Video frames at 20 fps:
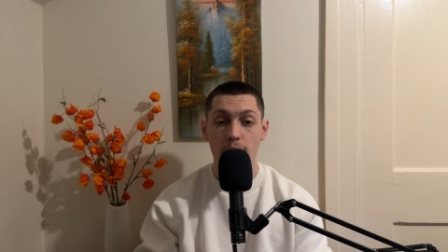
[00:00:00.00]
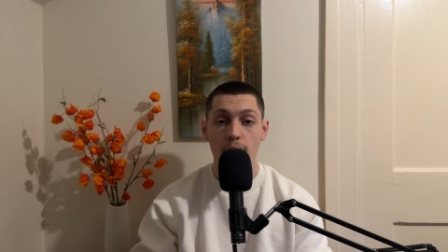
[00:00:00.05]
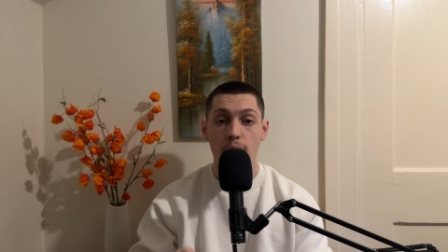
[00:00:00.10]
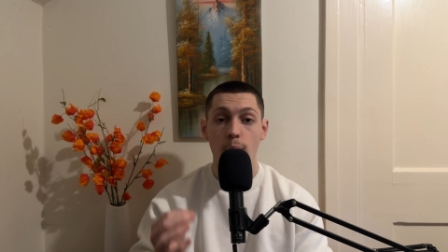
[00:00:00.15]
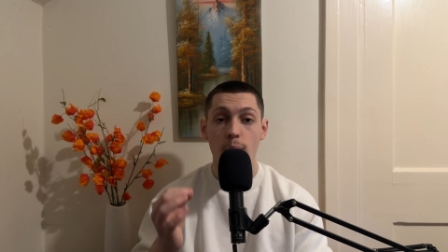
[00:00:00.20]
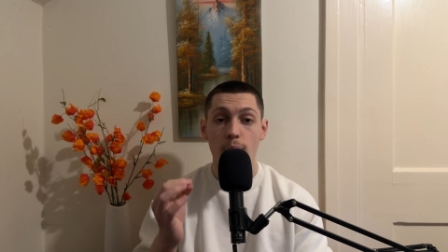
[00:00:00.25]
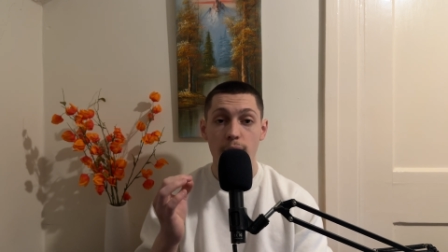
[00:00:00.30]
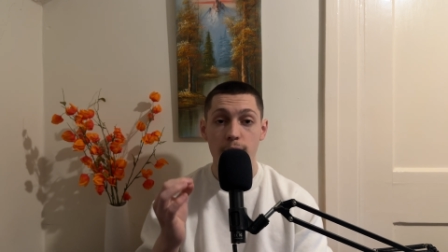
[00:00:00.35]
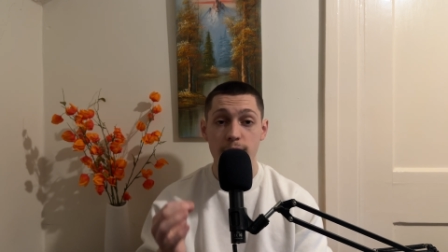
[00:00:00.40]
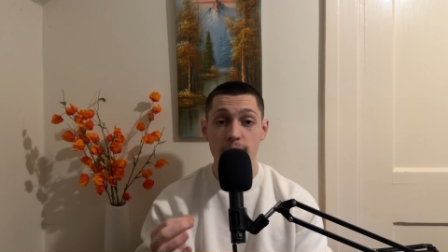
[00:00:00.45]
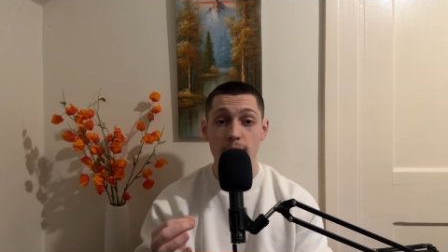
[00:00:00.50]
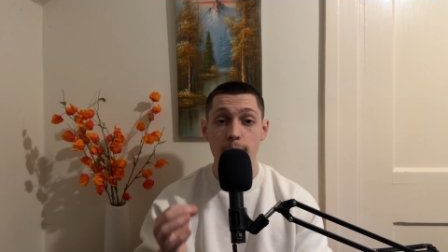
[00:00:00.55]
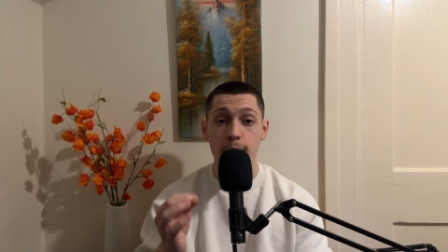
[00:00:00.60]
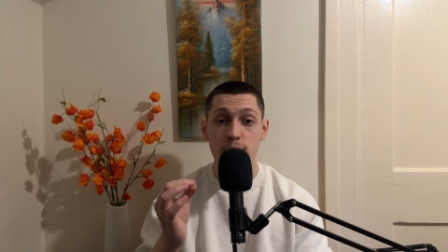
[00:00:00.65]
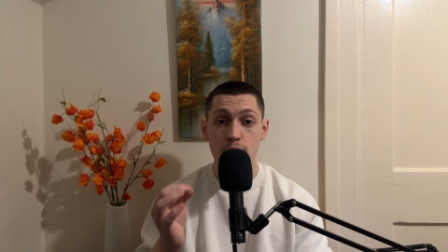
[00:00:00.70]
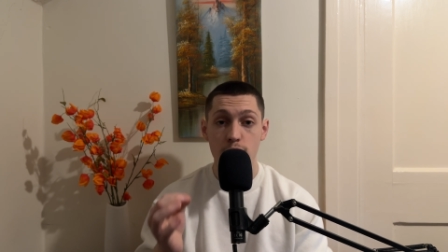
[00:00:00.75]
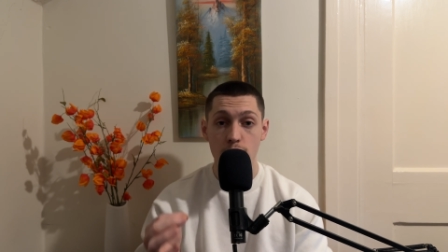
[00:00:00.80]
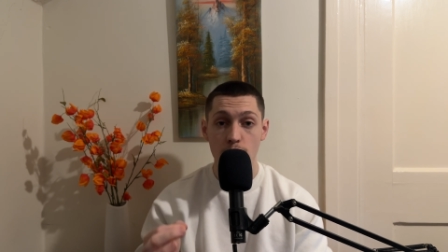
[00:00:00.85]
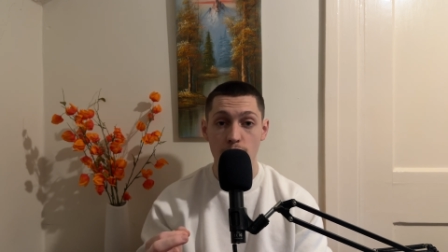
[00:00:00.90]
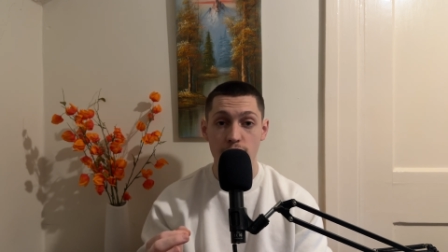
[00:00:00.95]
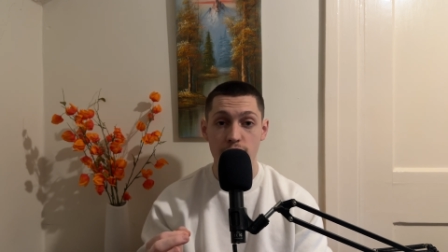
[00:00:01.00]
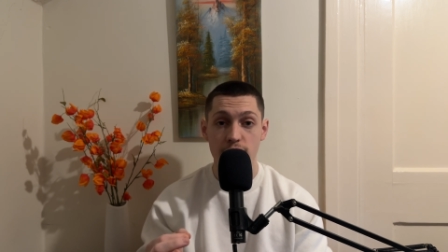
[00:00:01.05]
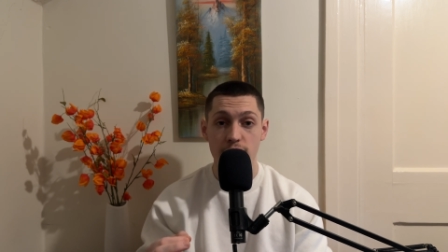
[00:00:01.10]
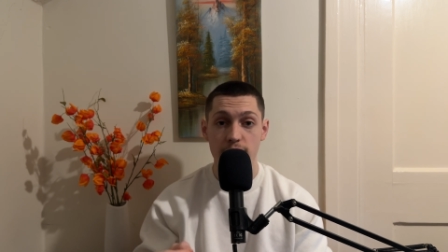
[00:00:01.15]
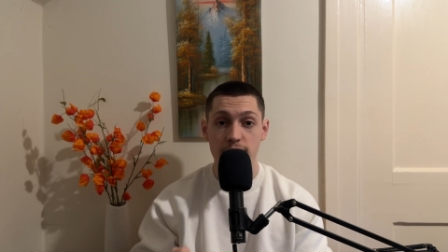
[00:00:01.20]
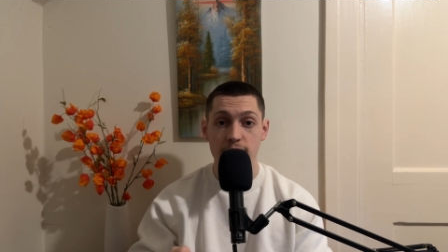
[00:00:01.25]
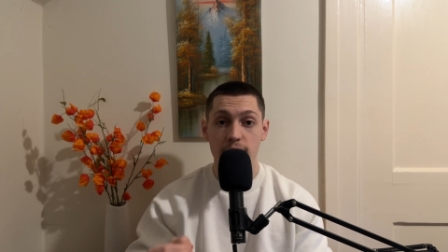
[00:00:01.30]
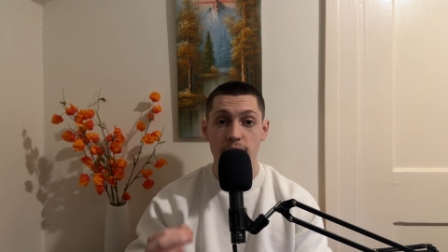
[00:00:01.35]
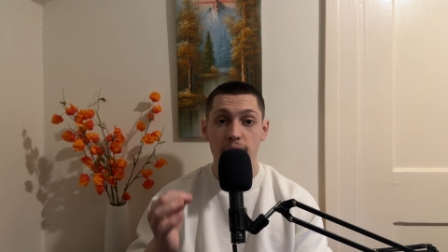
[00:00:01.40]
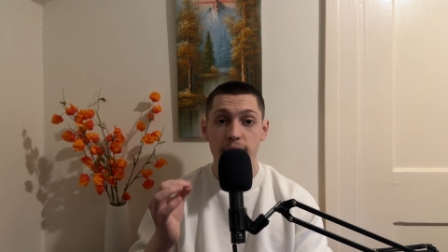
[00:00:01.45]
with some
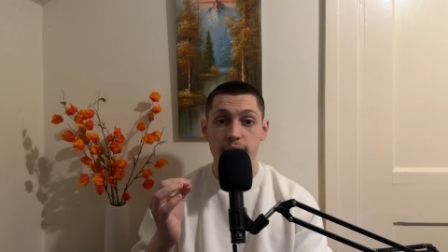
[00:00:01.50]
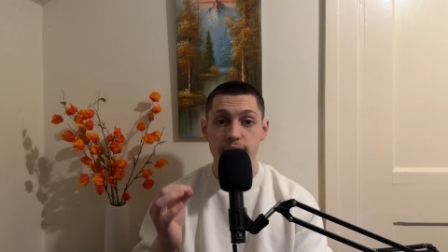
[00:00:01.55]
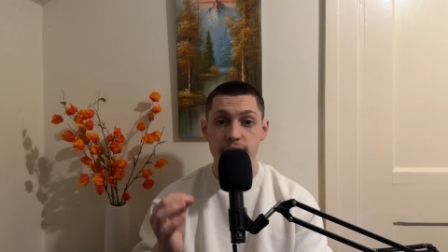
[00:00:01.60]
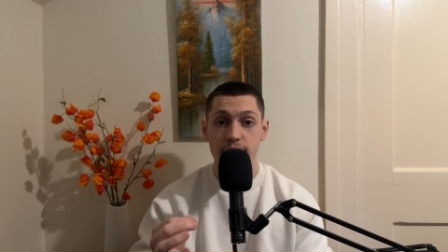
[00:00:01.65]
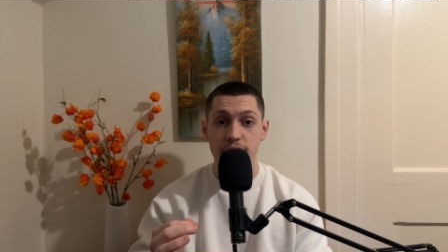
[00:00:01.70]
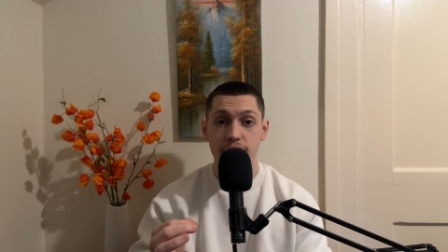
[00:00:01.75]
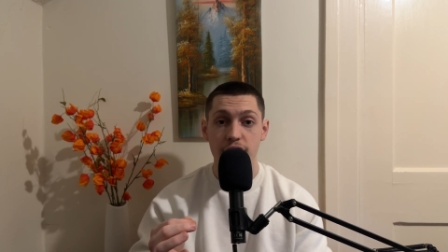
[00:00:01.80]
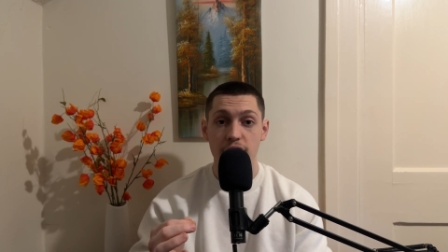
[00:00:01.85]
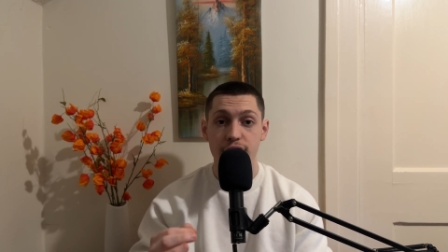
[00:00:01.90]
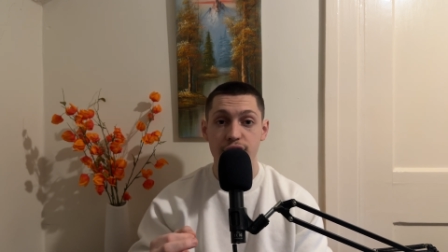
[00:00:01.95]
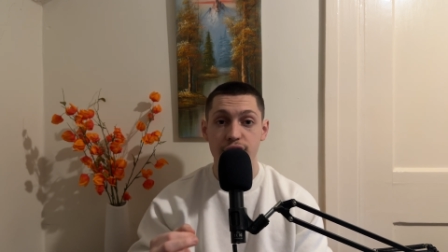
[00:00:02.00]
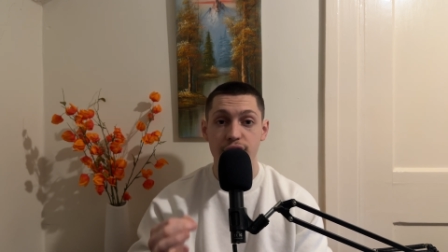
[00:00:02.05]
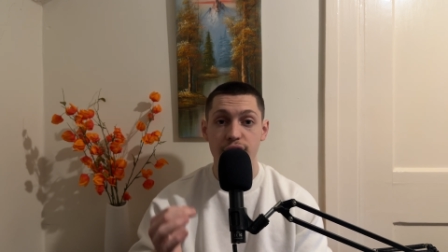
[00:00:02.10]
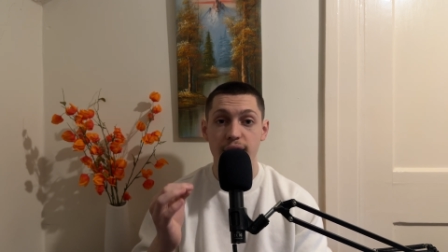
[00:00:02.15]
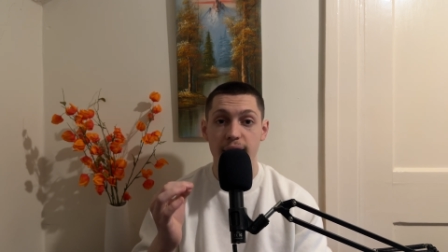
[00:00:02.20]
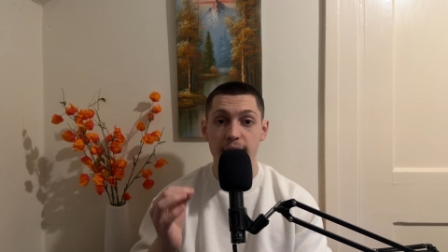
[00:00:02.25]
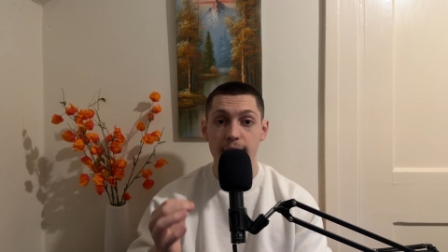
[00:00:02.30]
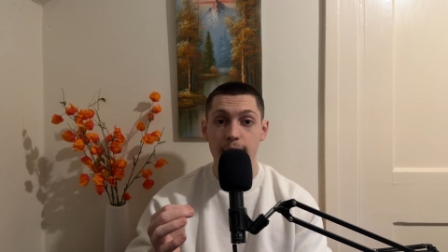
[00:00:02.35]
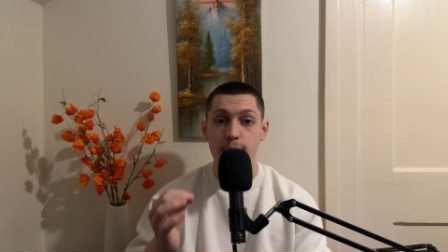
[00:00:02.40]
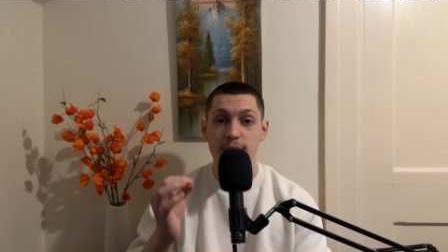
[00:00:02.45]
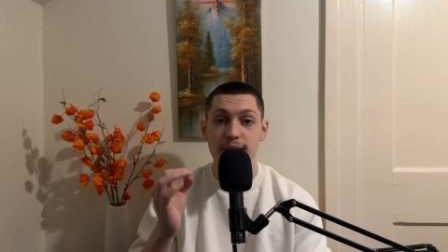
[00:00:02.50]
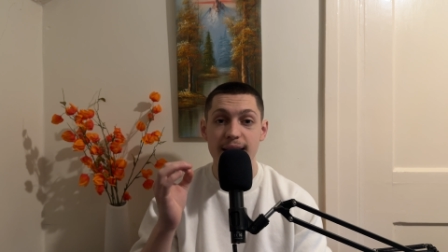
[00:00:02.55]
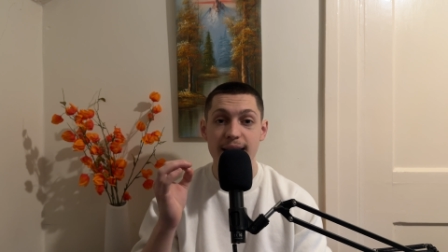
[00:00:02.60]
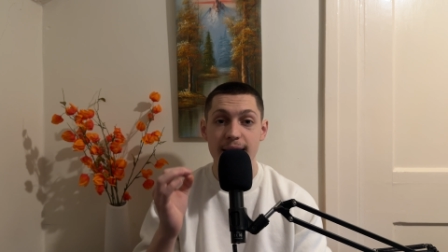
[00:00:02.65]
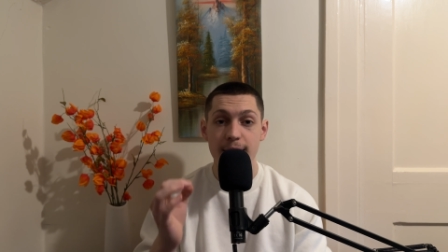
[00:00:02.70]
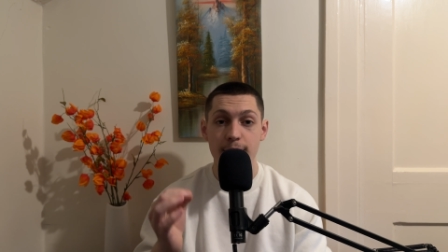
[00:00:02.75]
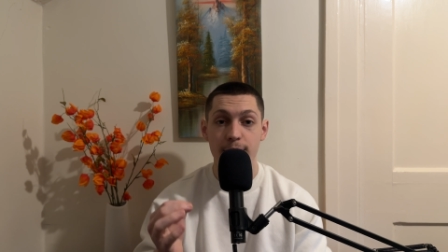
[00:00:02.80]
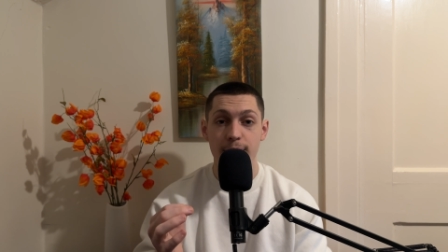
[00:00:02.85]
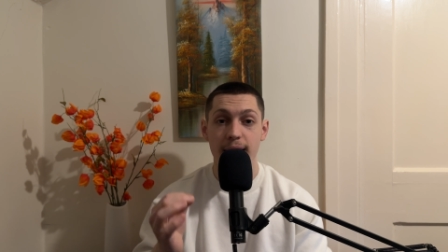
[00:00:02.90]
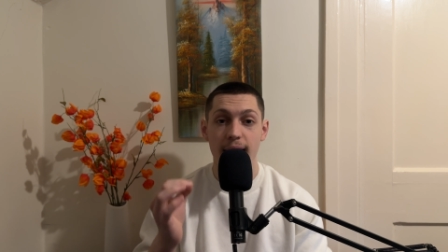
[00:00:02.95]
sources suggesting that he was
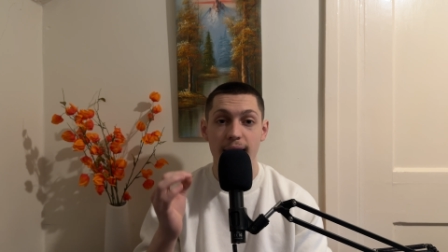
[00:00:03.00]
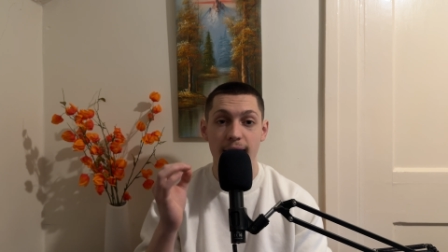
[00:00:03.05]
even a